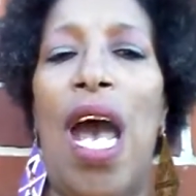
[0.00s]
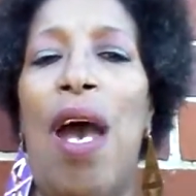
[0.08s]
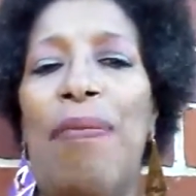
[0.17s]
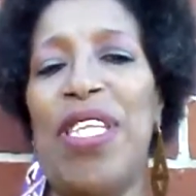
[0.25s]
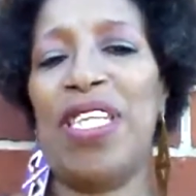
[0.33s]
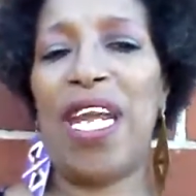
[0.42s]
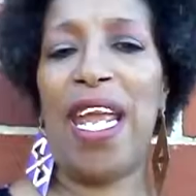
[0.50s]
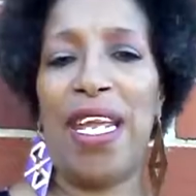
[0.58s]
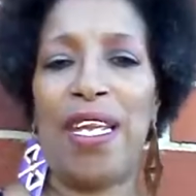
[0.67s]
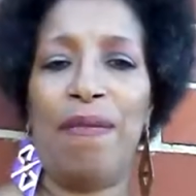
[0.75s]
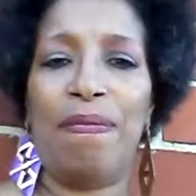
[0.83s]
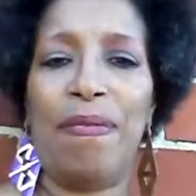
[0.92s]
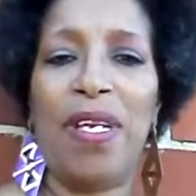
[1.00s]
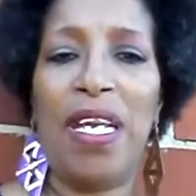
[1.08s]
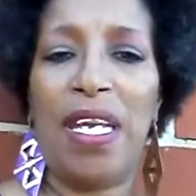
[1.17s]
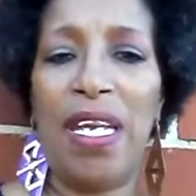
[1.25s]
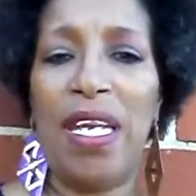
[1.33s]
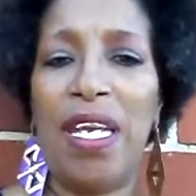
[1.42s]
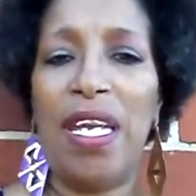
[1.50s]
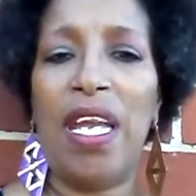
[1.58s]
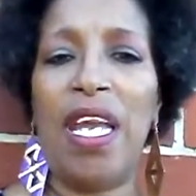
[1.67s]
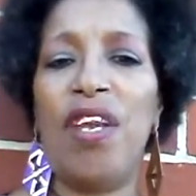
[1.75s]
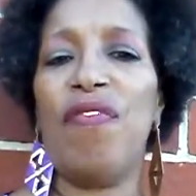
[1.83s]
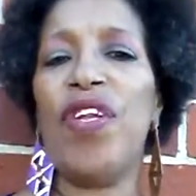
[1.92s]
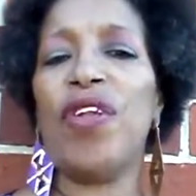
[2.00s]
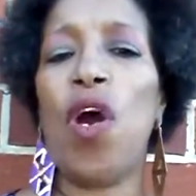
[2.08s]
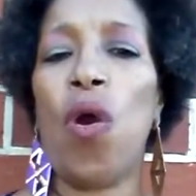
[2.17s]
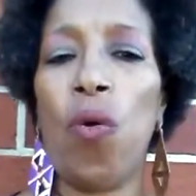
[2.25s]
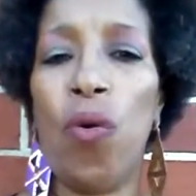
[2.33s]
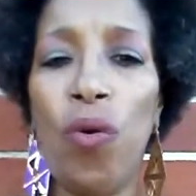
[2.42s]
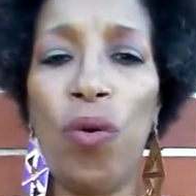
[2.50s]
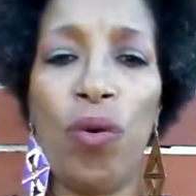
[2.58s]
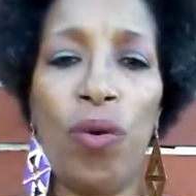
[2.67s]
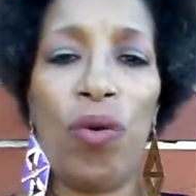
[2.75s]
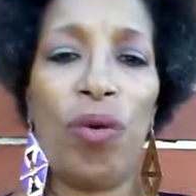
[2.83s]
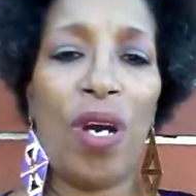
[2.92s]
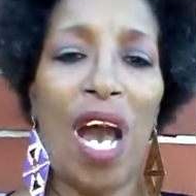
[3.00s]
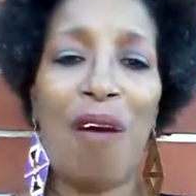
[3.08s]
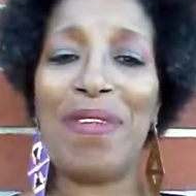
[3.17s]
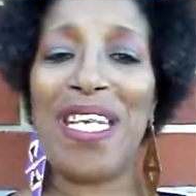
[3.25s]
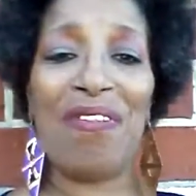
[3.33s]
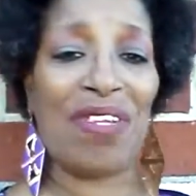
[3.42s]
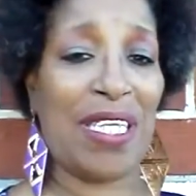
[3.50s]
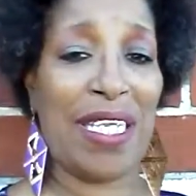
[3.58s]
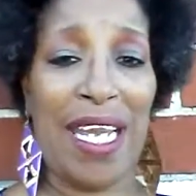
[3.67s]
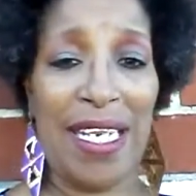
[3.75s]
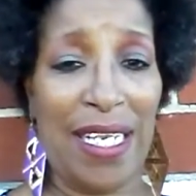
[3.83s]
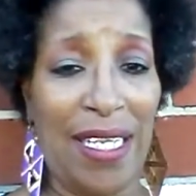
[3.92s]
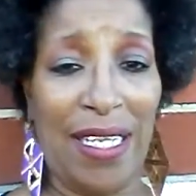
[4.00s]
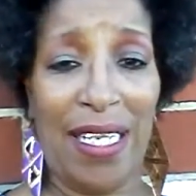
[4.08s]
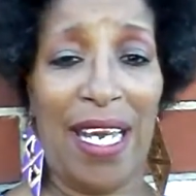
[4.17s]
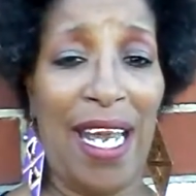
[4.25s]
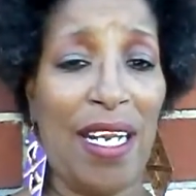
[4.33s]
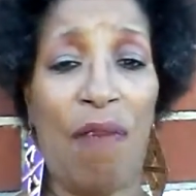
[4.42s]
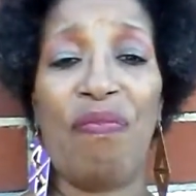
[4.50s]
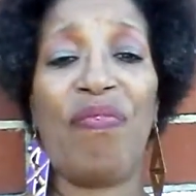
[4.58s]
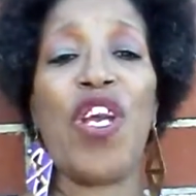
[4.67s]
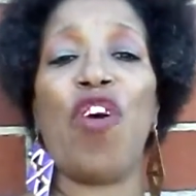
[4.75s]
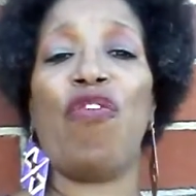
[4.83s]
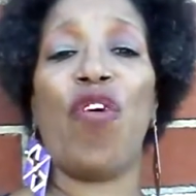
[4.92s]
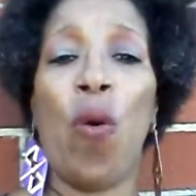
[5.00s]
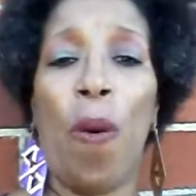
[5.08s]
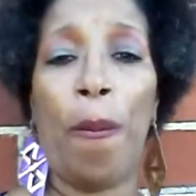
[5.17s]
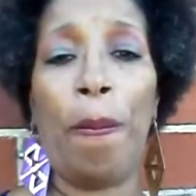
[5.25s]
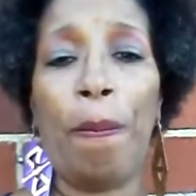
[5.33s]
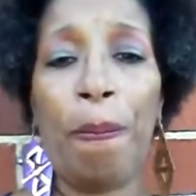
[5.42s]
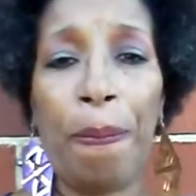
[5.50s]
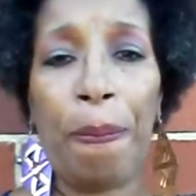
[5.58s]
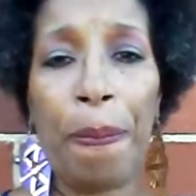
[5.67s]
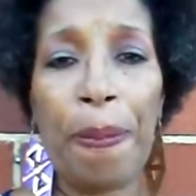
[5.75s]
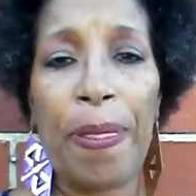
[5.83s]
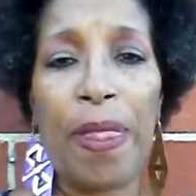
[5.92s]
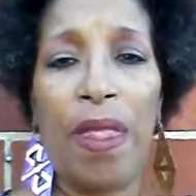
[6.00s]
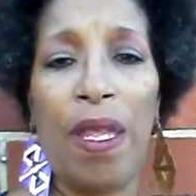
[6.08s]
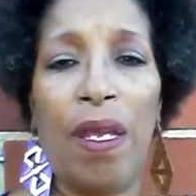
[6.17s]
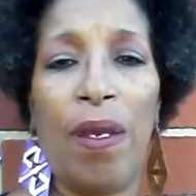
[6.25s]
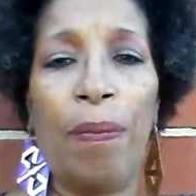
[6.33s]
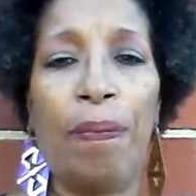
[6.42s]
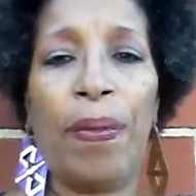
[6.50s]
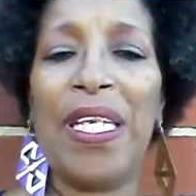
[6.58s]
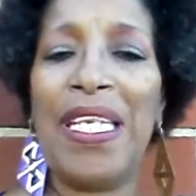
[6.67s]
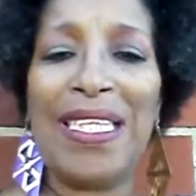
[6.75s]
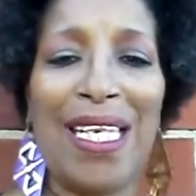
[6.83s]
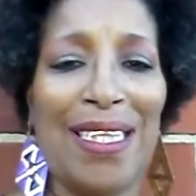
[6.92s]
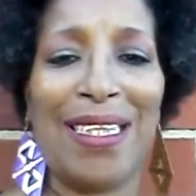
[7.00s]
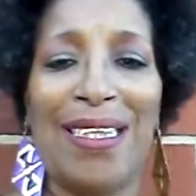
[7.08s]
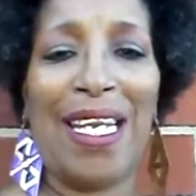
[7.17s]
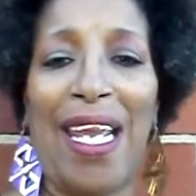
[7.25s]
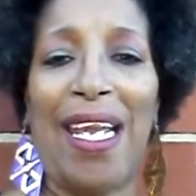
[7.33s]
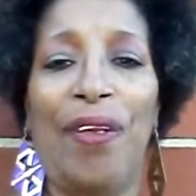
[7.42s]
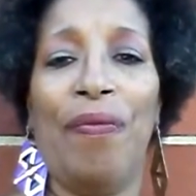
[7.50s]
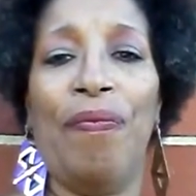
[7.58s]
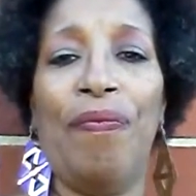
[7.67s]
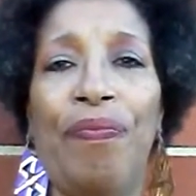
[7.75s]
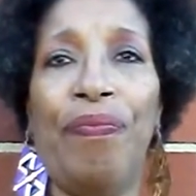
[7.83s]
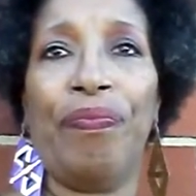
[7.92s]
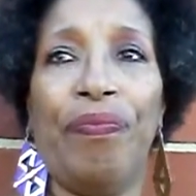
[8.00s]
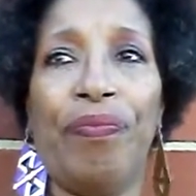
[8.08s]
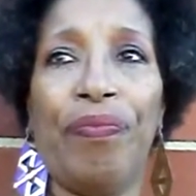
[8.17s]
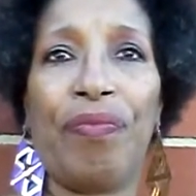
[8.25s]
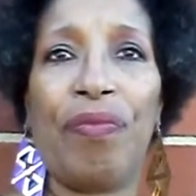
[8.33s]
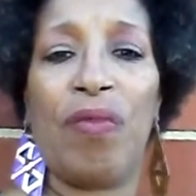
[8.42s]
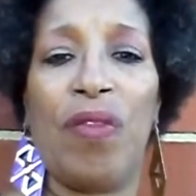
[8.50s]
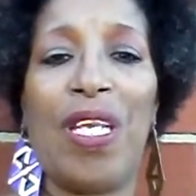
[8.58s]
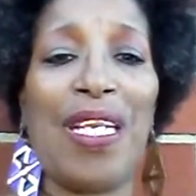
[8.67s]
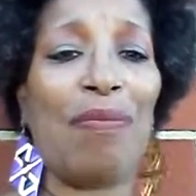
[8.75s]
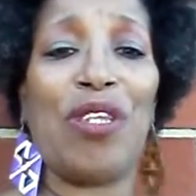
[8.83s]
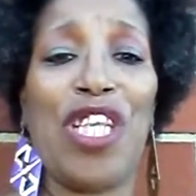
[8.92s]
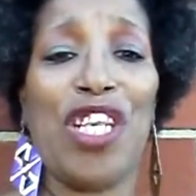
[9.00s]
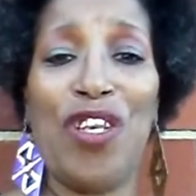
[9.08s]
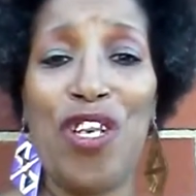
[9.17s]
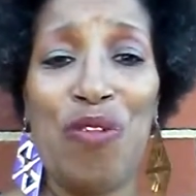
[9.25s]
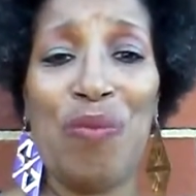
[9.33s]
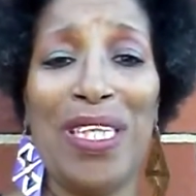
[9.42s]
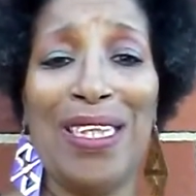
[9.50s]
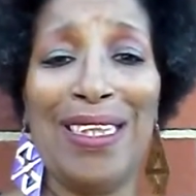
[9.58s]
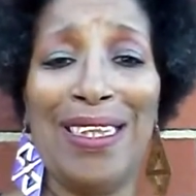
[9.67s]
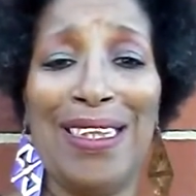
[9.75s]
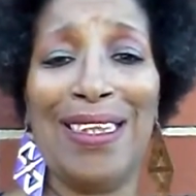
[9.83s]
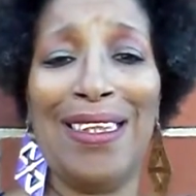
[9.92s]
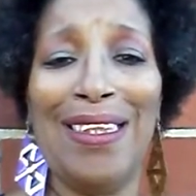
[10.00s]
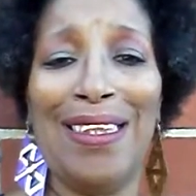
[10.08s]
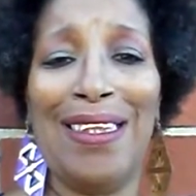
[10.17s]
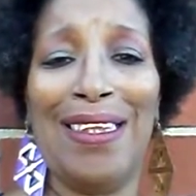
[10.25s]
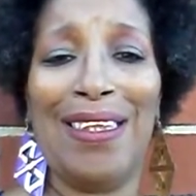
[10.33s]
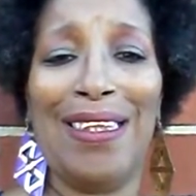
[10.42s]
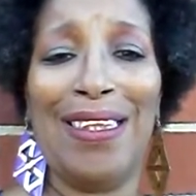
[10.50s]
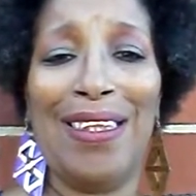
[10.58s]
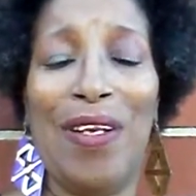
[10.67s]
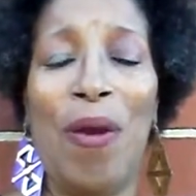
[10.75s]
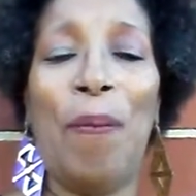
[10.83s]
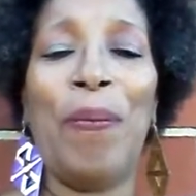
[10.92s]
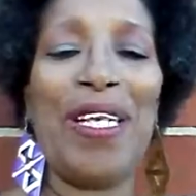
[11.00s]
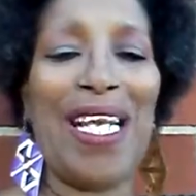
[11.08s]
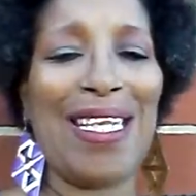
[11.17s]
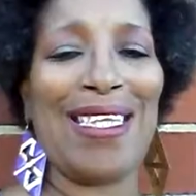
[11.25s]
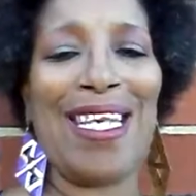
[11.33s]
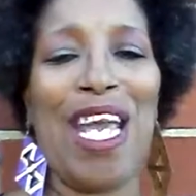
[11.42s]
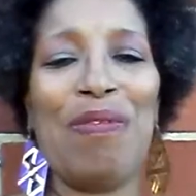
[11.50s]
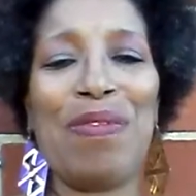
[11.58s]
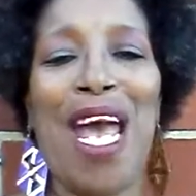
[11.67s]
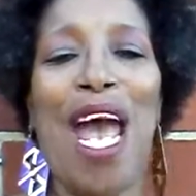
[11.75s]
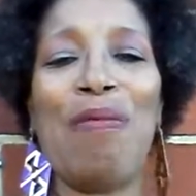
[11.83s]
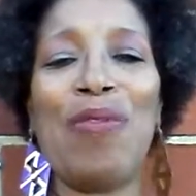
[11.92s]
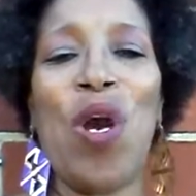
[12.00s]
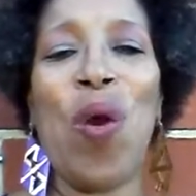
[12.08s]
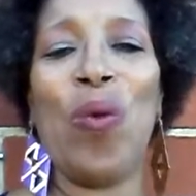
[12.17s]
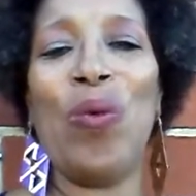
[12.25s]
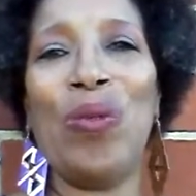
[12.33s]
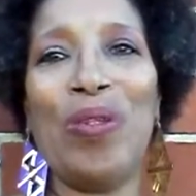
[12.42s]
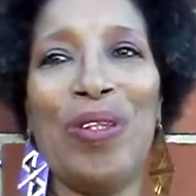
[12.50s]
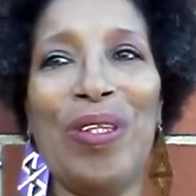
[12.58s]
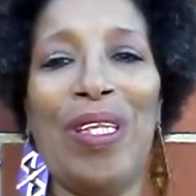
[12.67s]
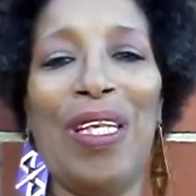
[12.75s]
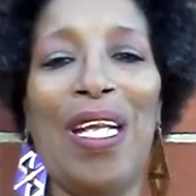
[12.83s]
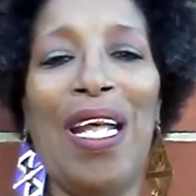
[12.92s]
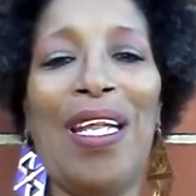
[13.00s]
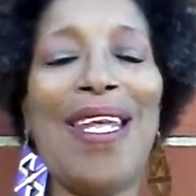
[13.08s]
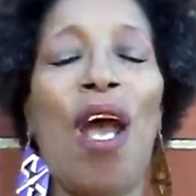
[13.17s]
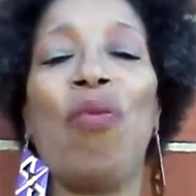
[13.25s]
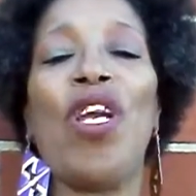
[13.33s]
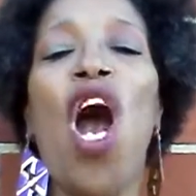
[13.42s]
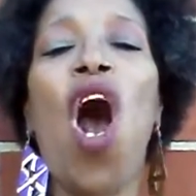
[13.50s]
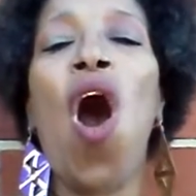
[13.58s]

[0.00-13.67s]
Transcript: I'm ashamed, even though I'm devastated and I'm fearful, please understand that I'm still human. But at the same time, know that we